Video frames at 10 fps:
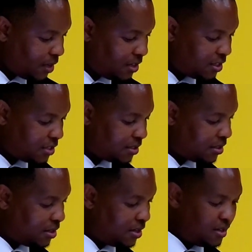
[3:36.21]
just
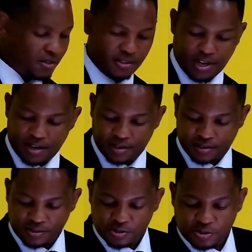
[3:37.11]
10,
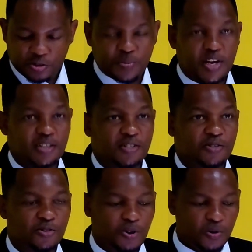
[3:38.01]
two pages or
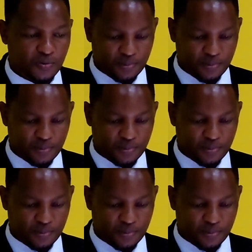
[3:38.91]
so,